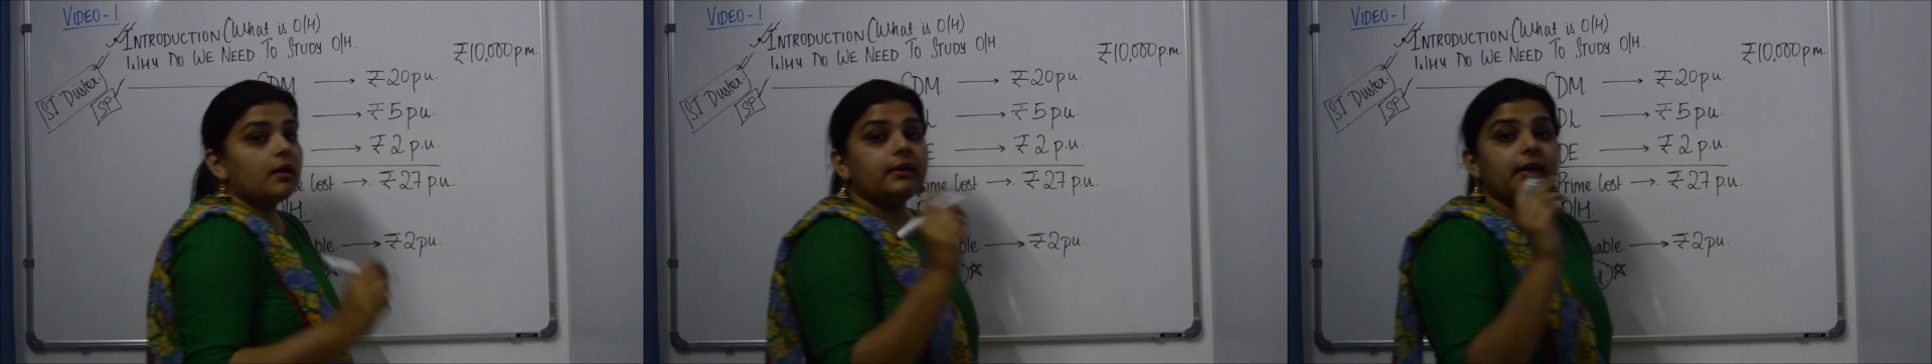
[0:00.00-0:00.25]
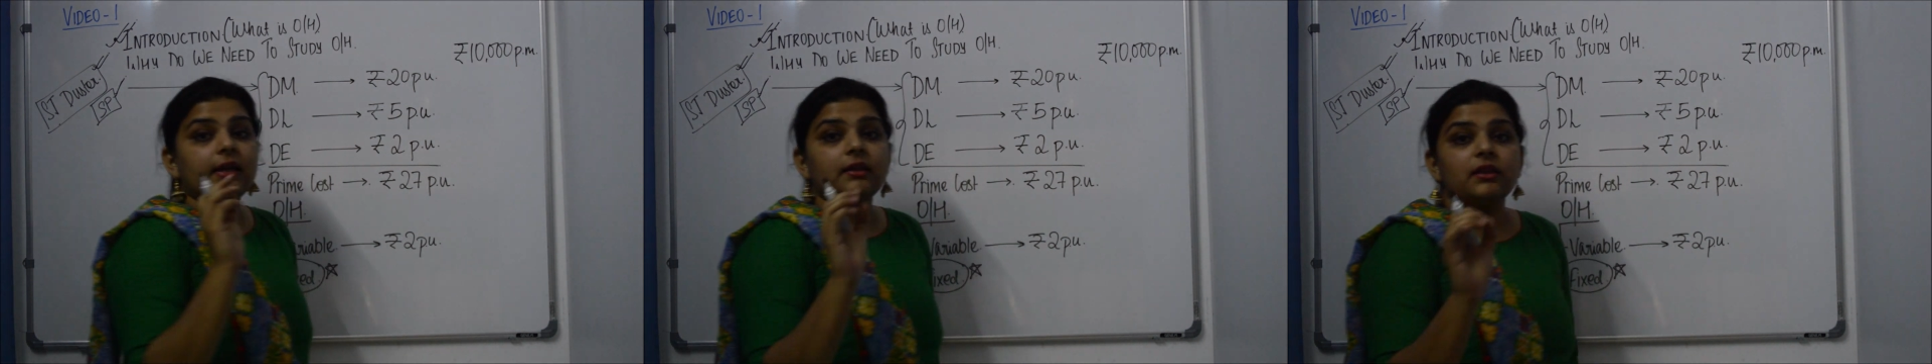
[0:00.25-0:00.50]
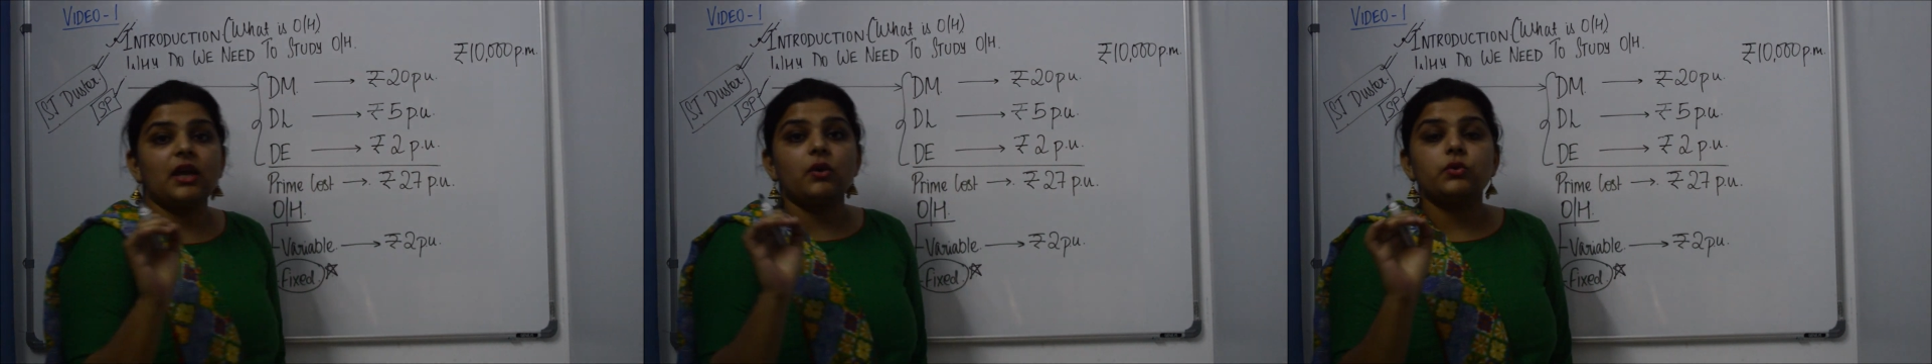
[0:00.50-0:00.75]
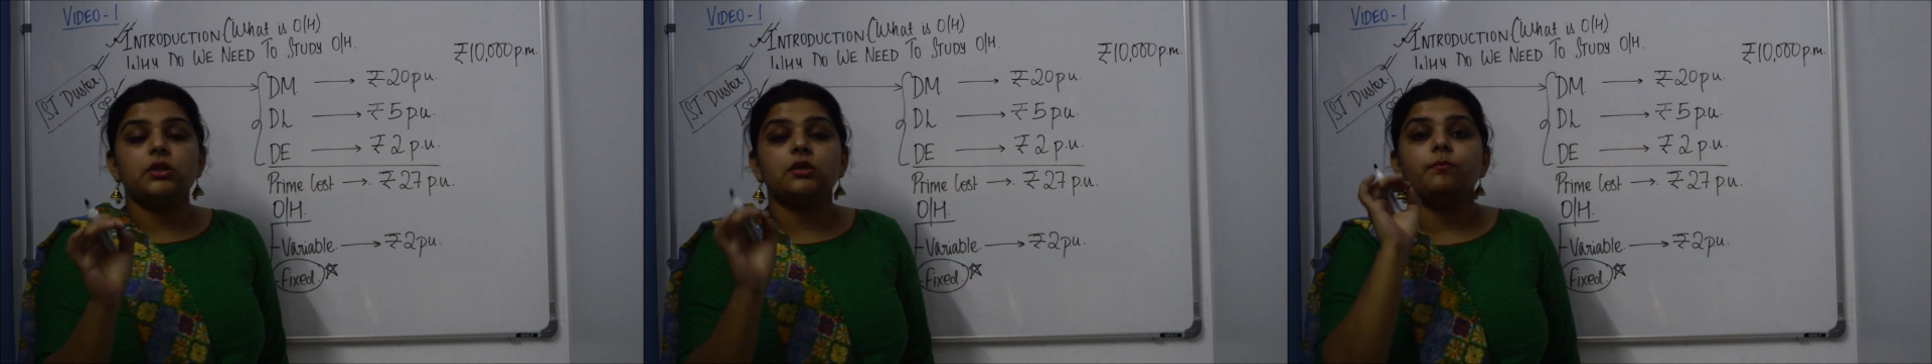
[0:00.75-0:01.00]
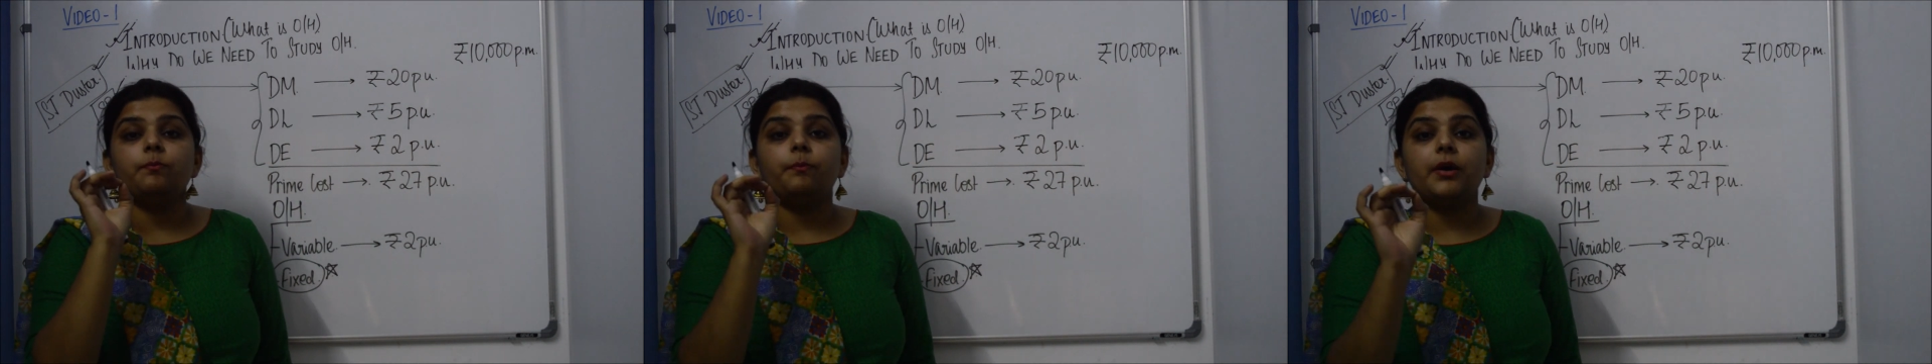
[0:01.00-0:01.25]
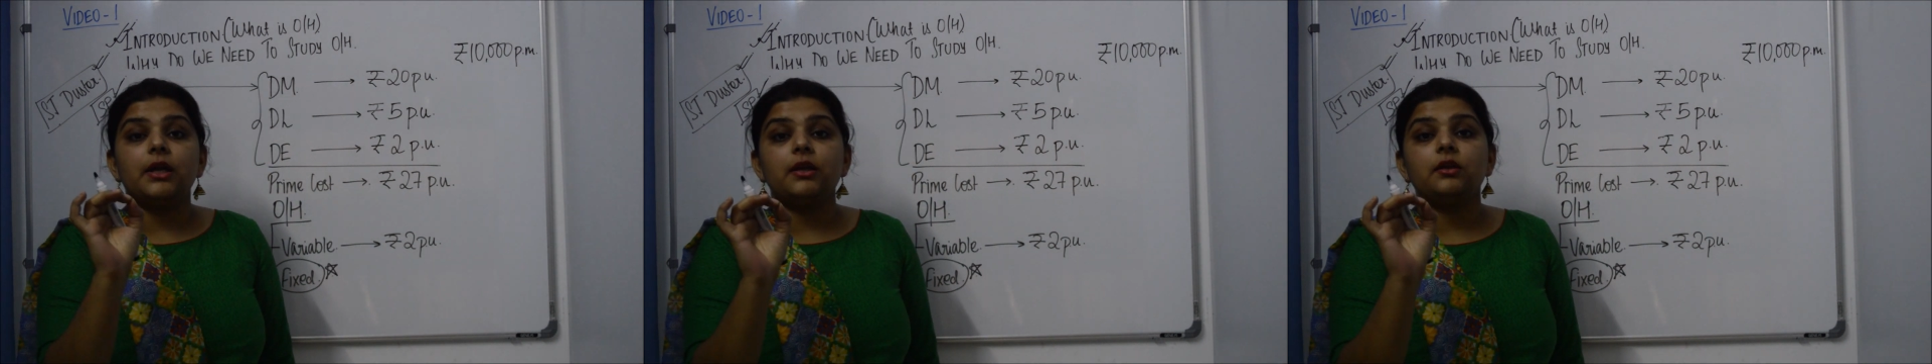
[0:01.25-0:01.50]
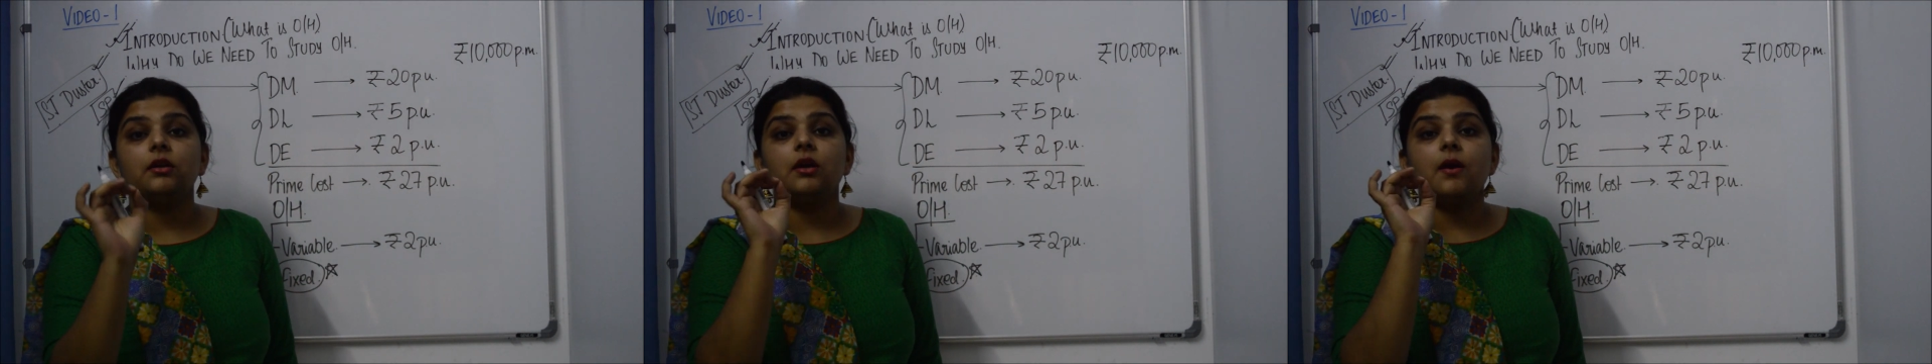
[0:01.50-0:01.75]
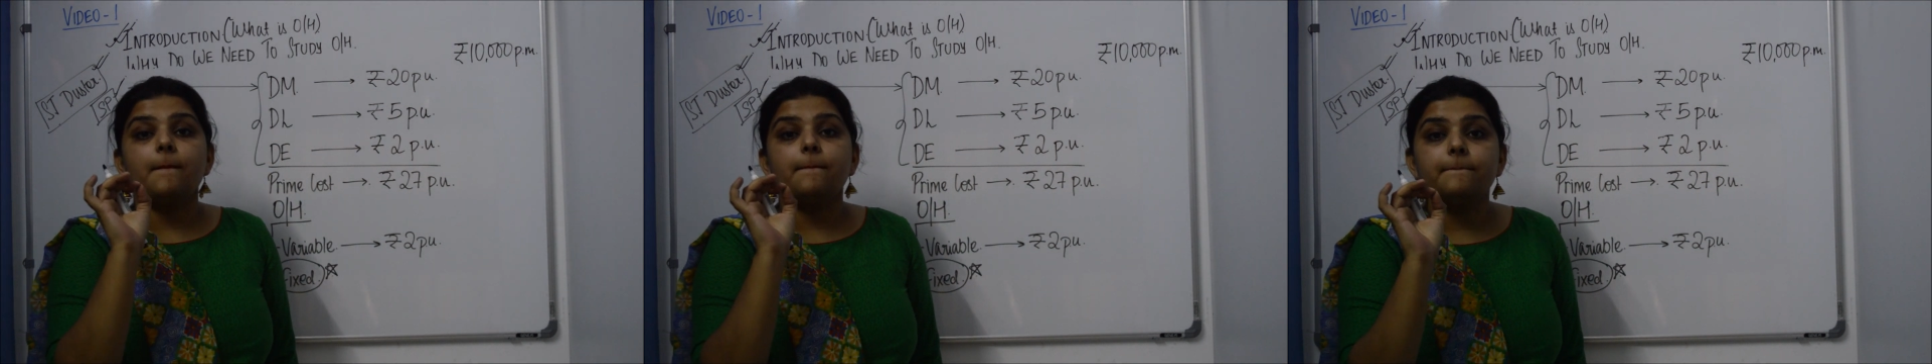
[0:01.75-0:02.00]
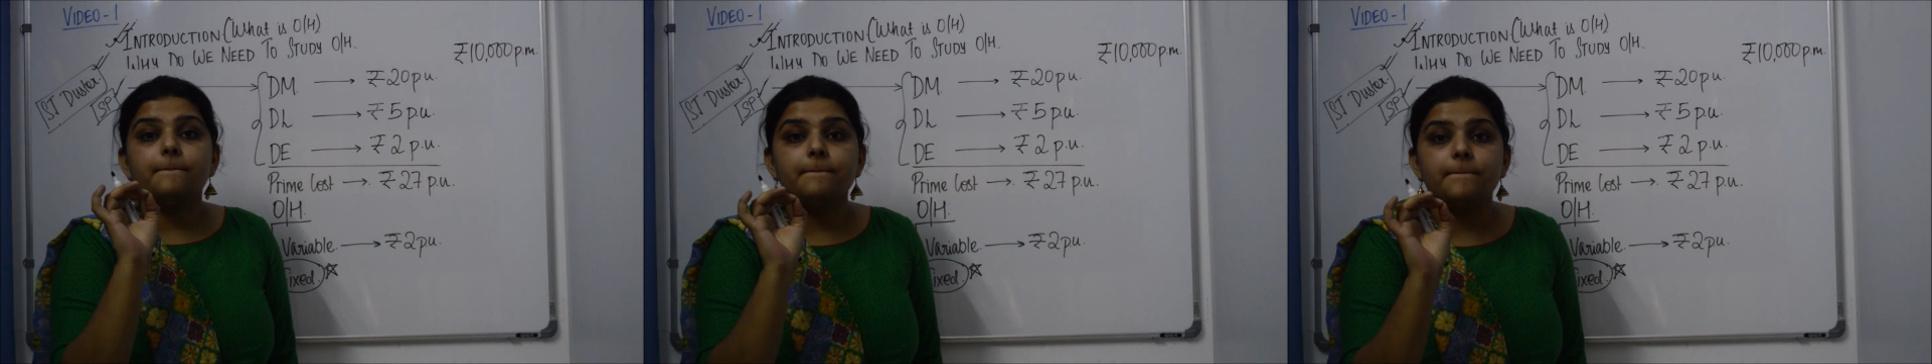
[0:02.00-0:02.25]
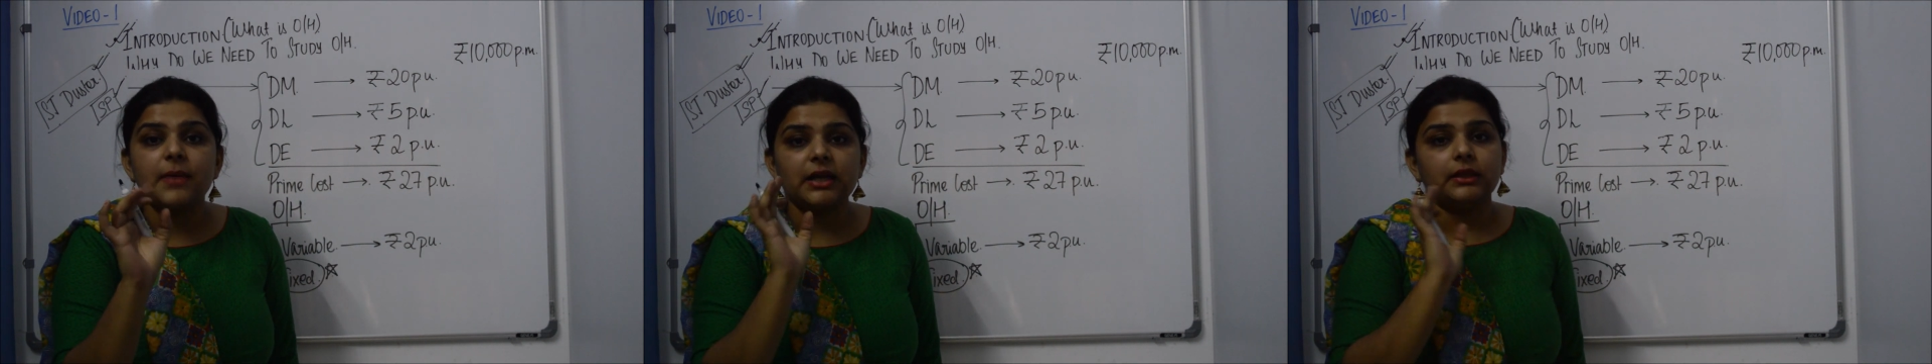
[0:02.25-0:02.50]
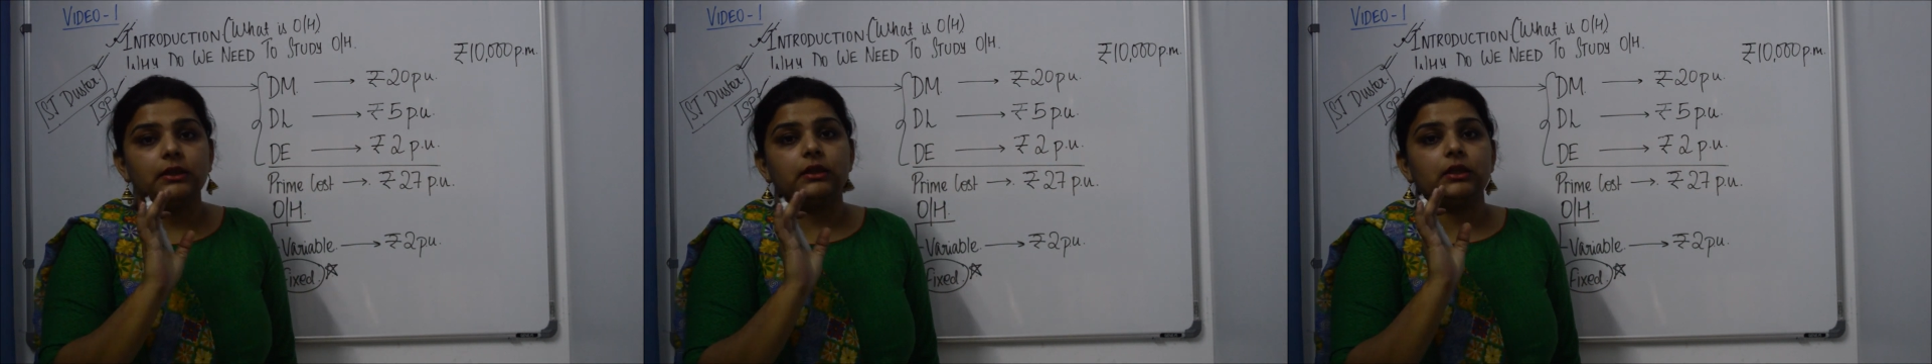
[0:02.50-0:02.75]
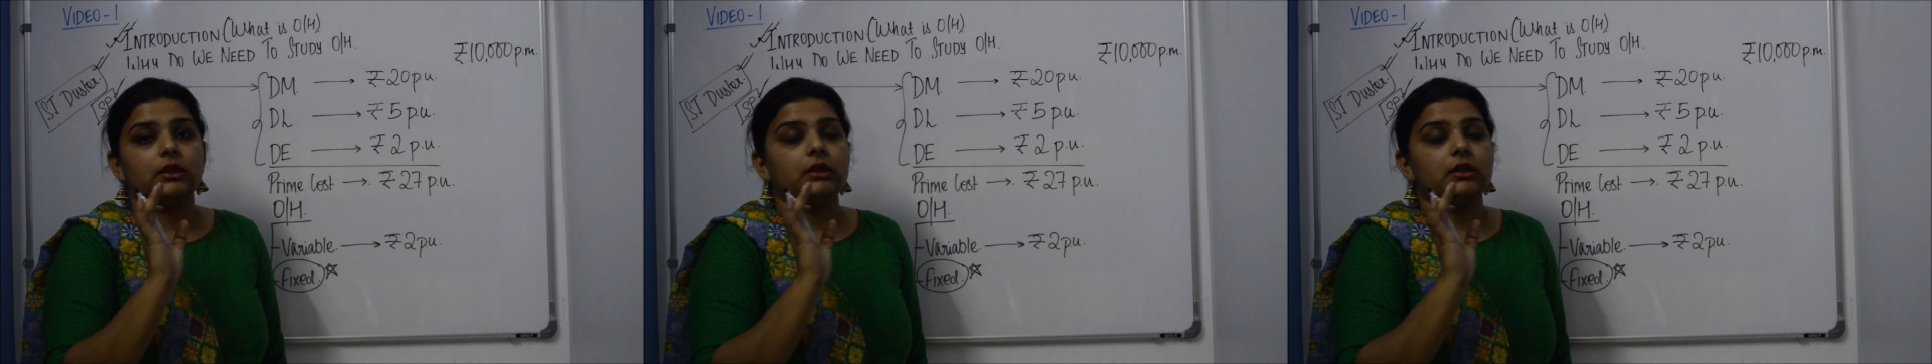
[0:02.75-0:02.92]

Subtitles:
10,000 per month.